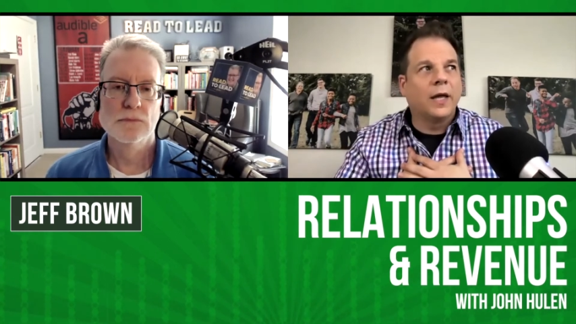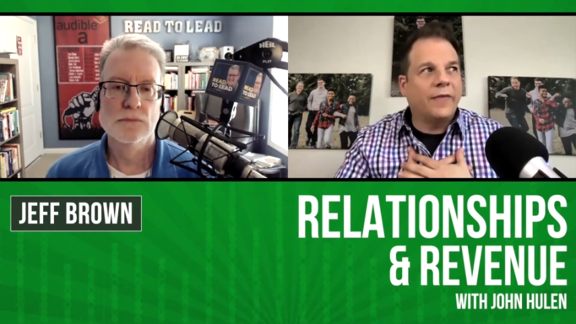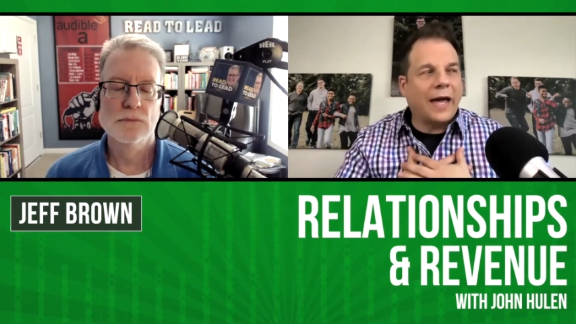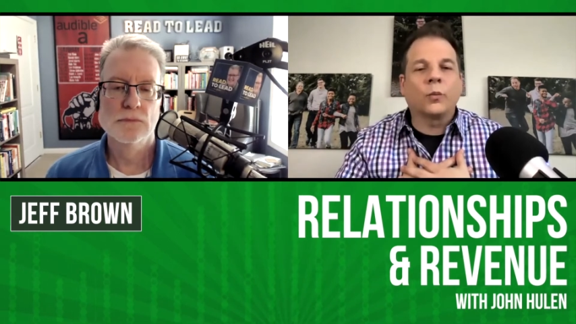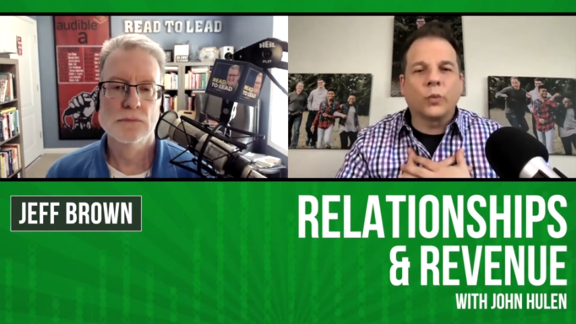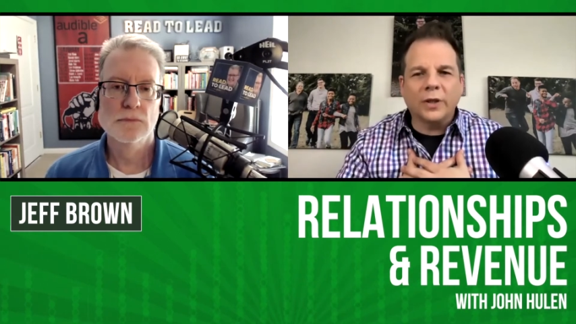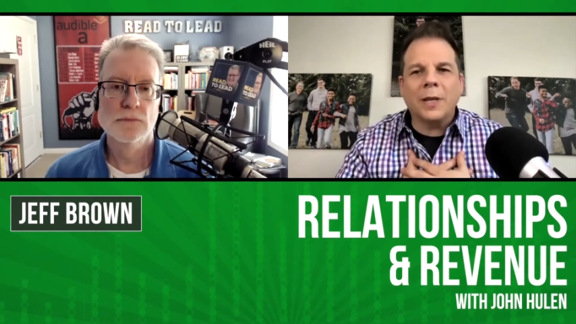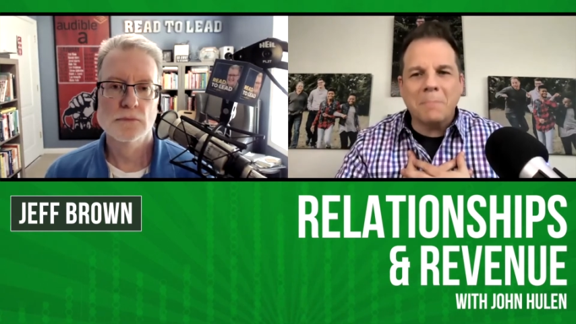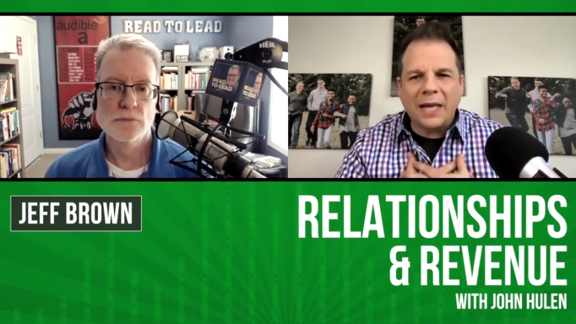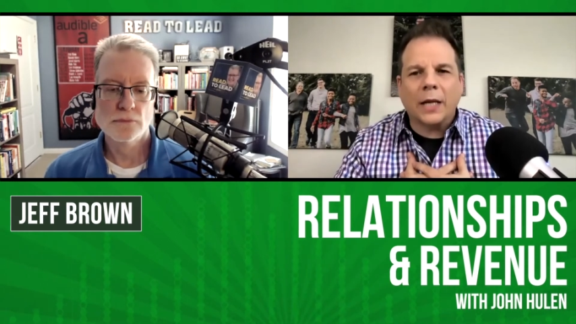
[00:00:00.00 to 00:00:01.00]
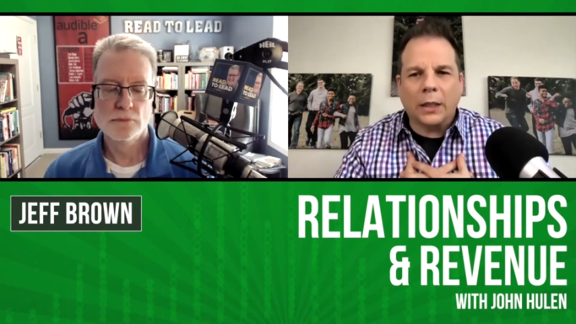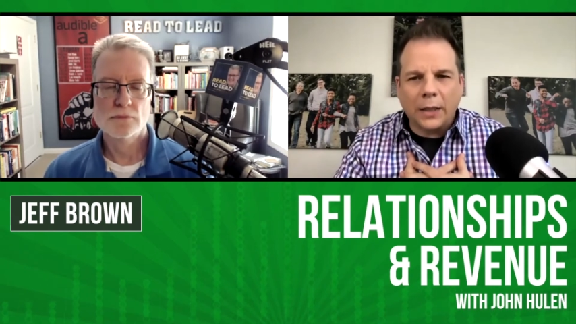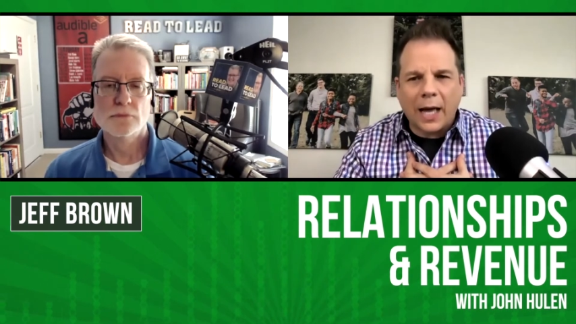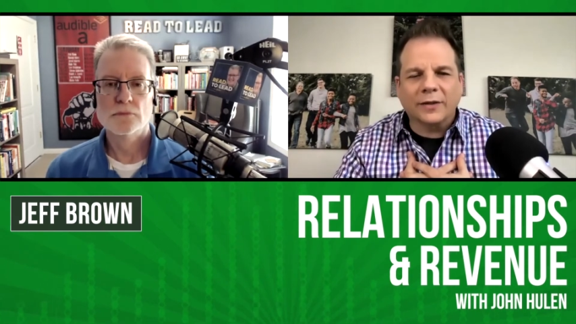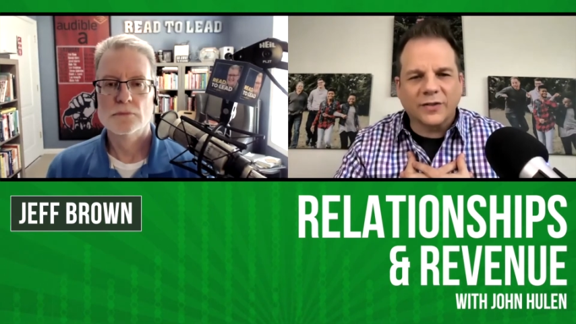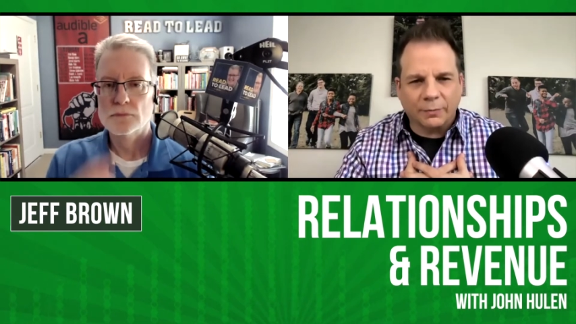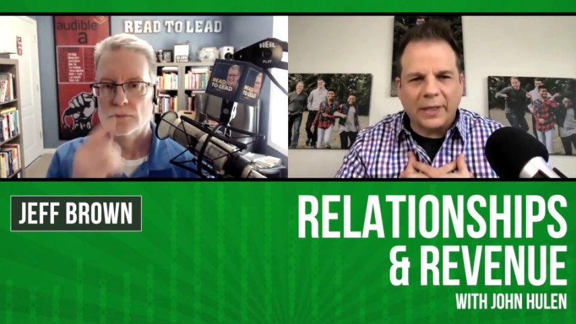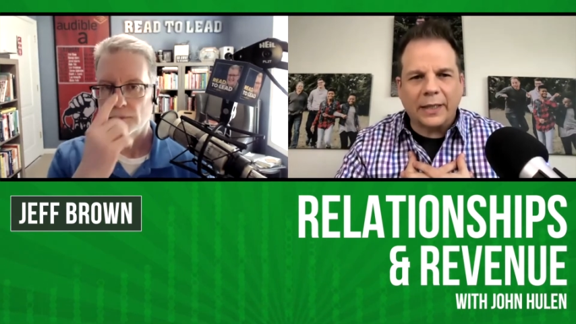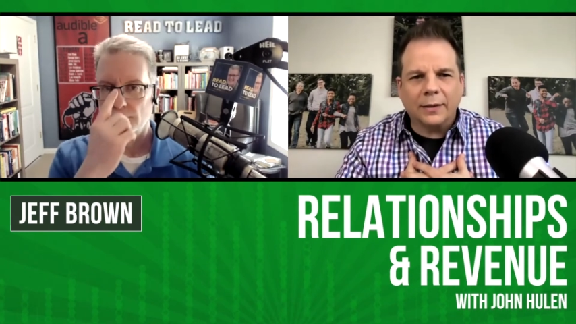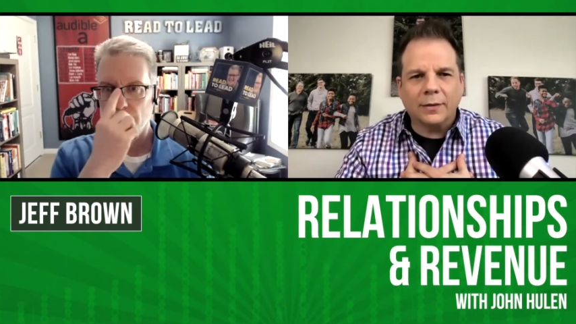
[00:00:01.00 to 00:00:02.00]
Speaker 1: that really meant a lot to me.